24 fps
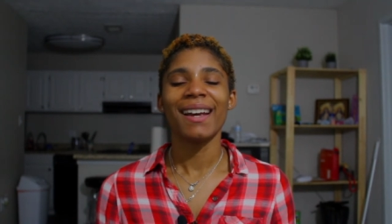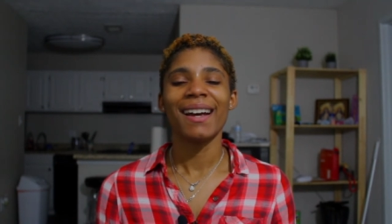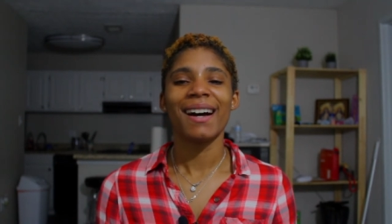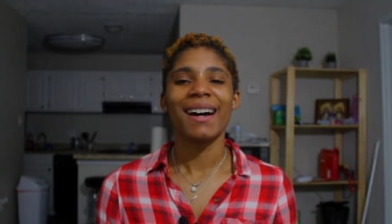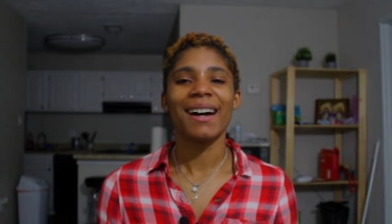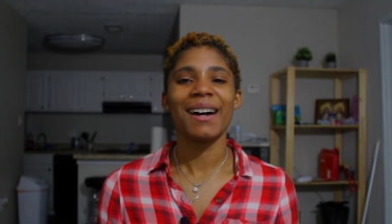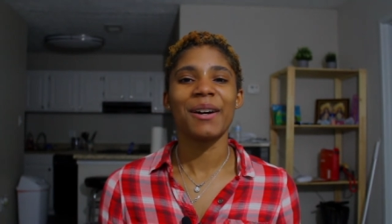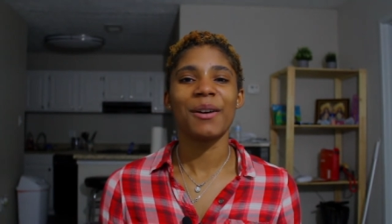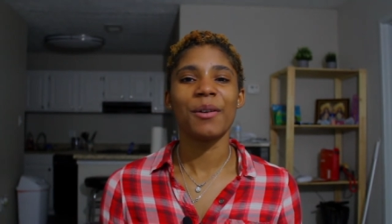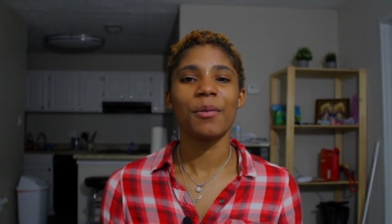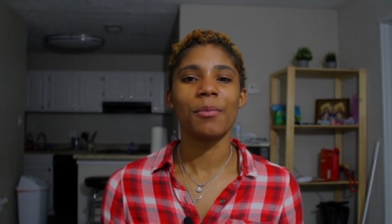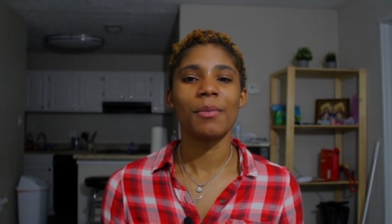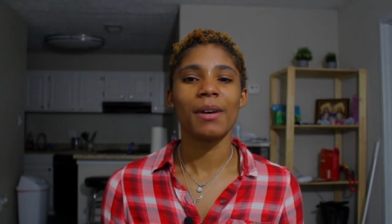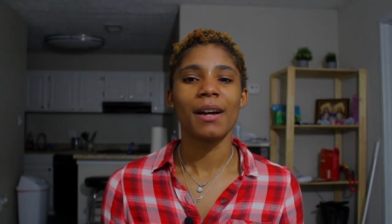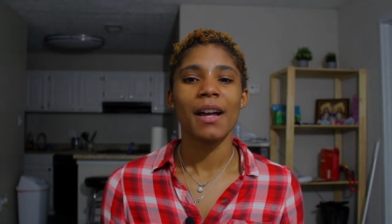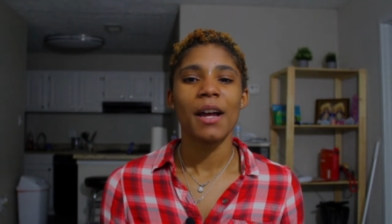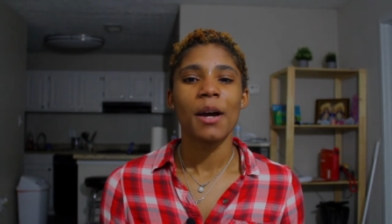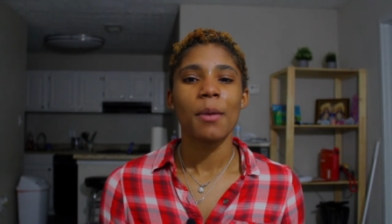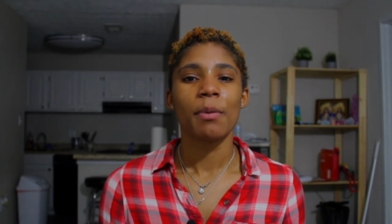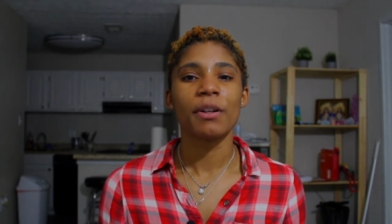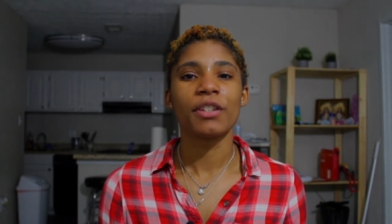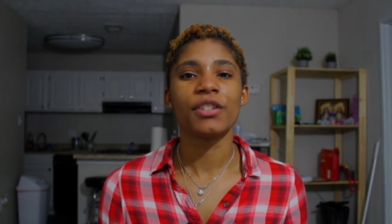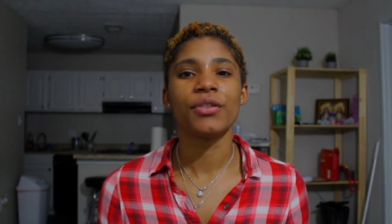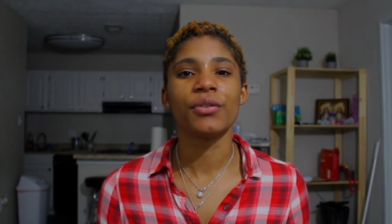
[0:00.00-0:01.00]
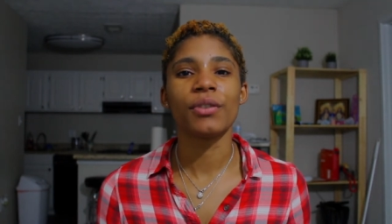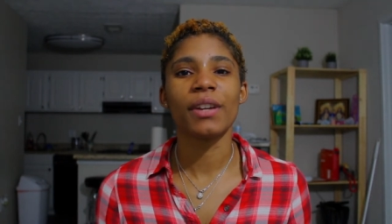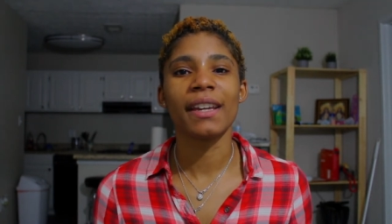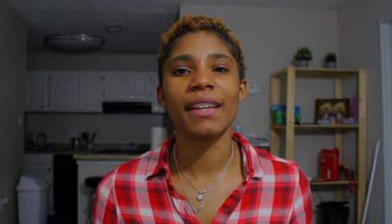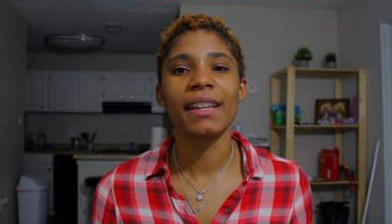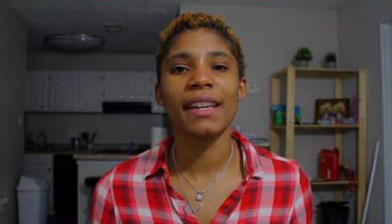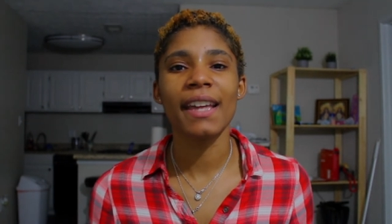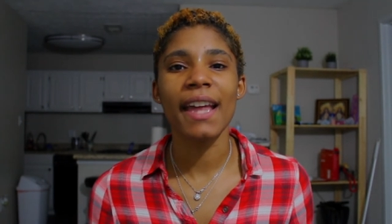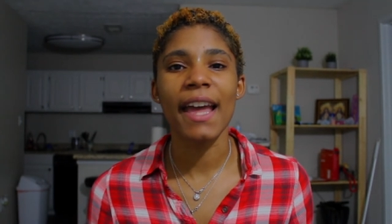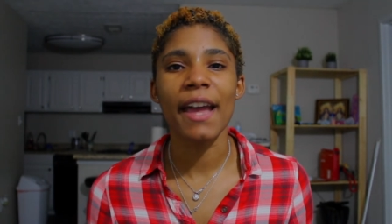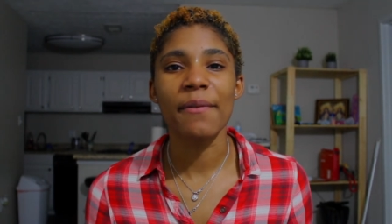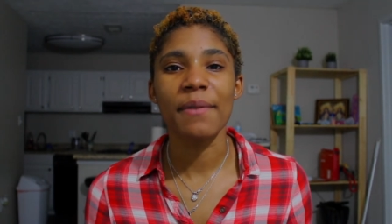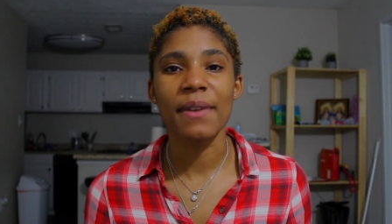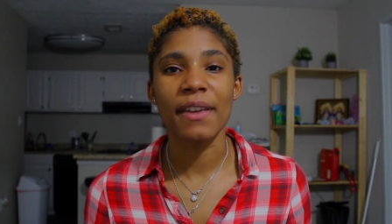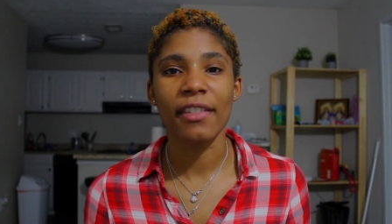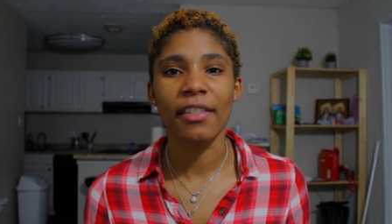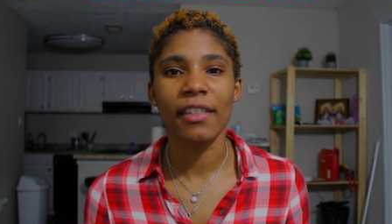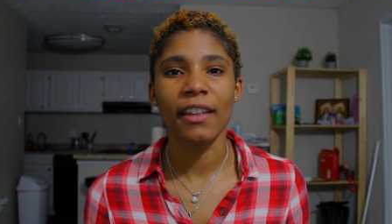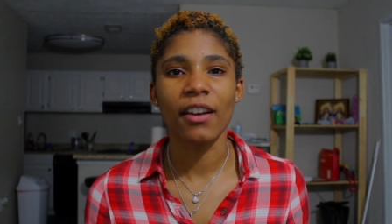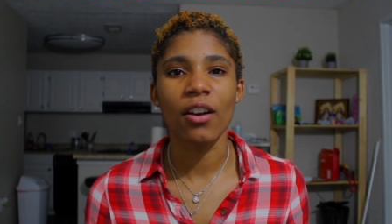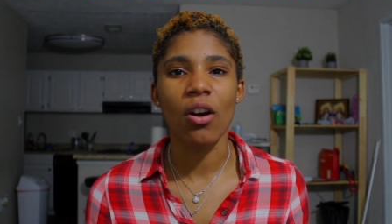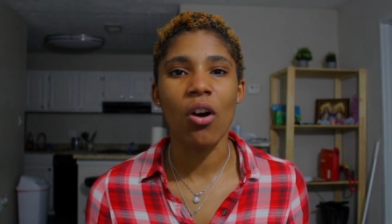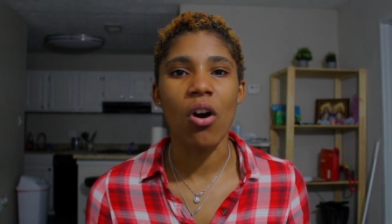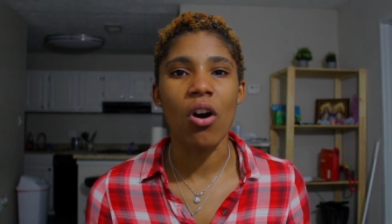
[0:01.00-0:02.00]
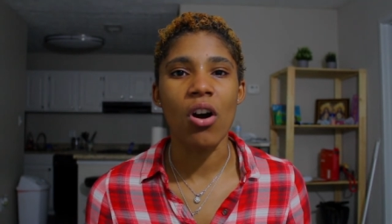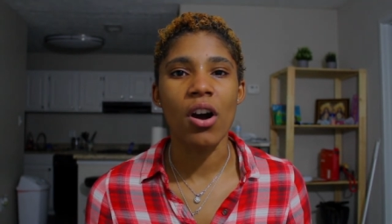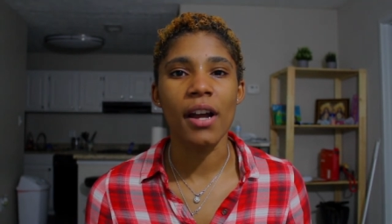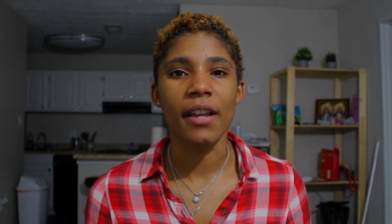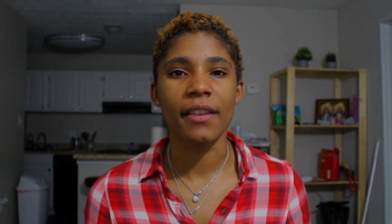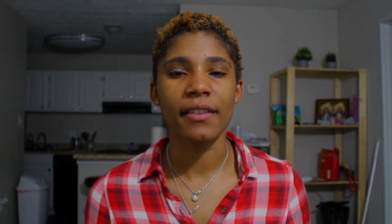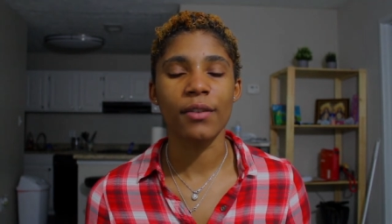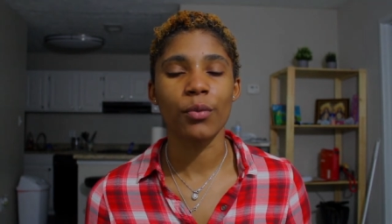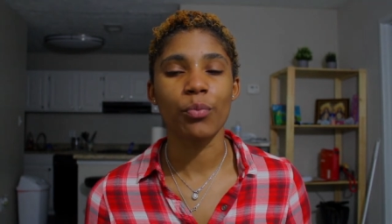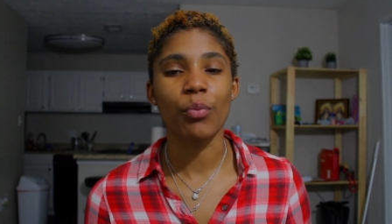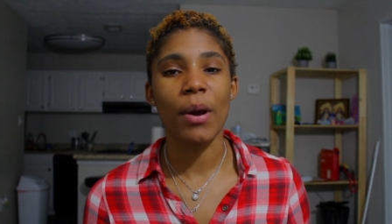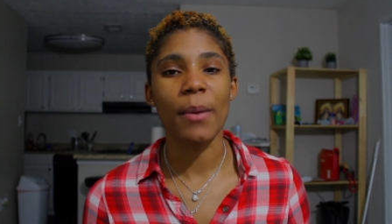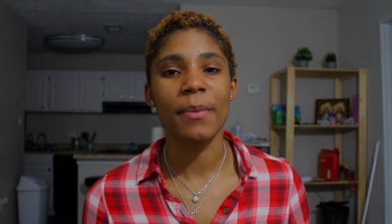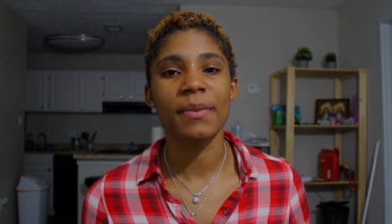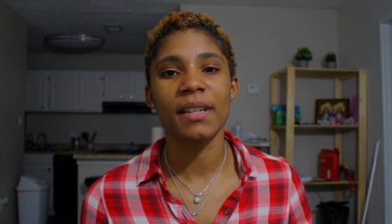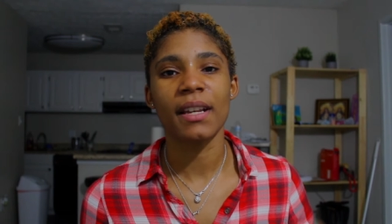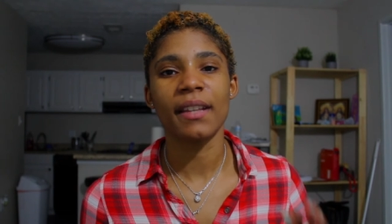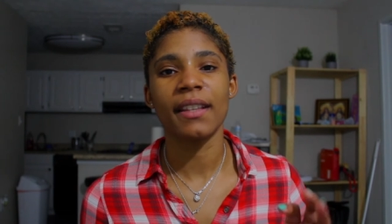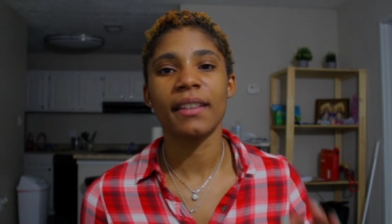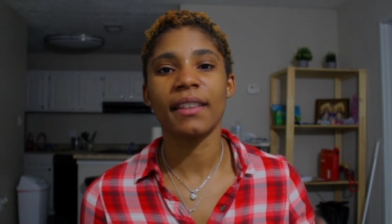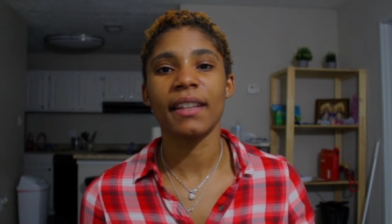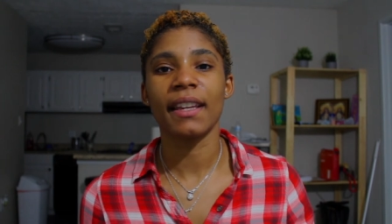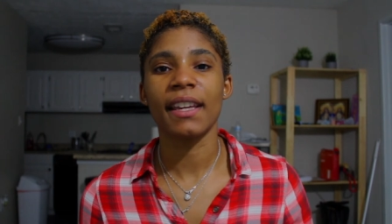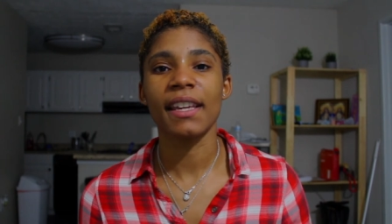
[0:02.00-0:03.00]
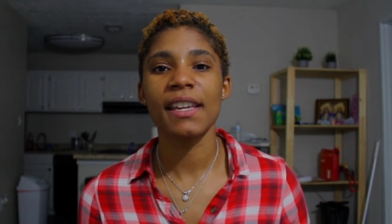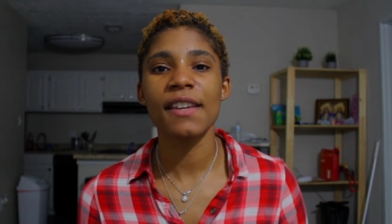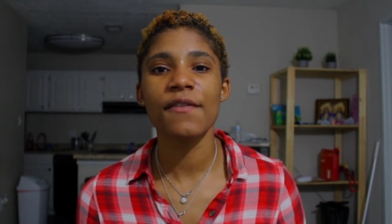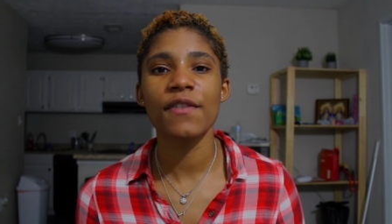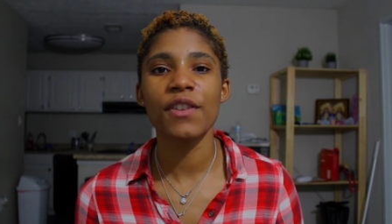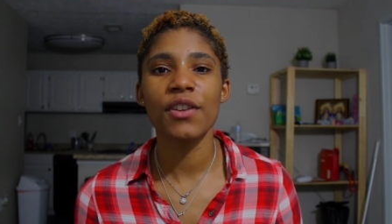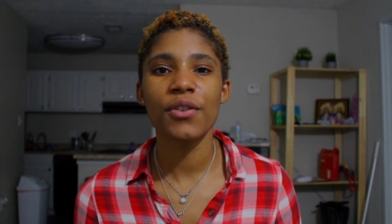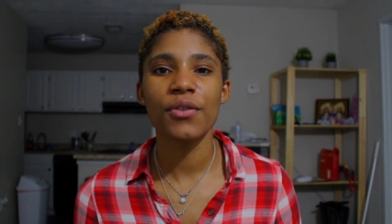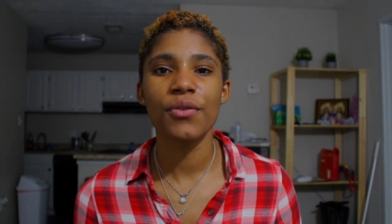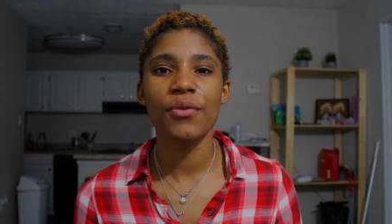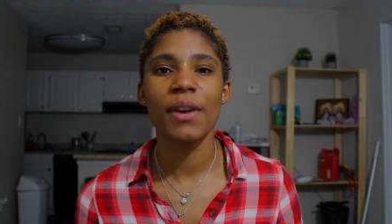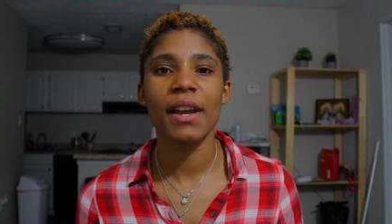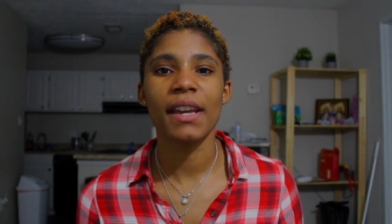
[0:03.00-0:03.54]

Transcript: But you can get everything on the website that they give you,